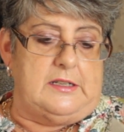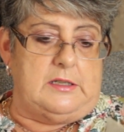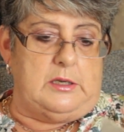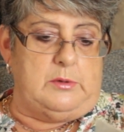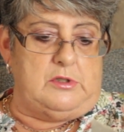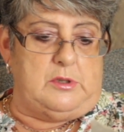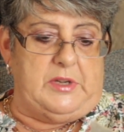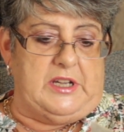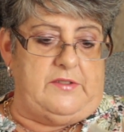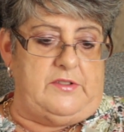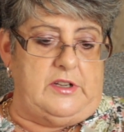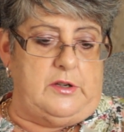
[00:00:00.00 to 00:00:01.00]
I don't want to be
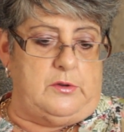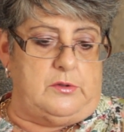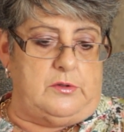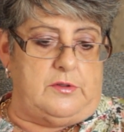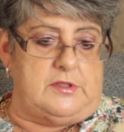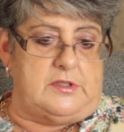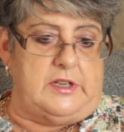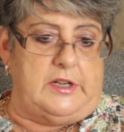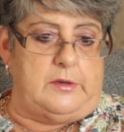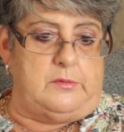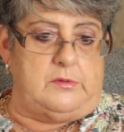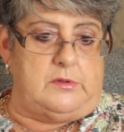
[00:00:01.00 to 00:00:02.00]
giving you author's
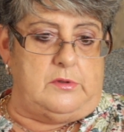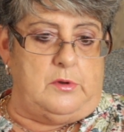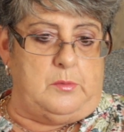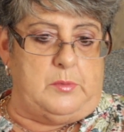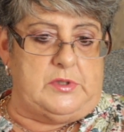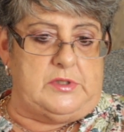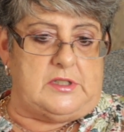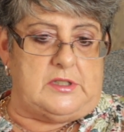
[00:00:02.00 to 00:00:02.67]
note numbers.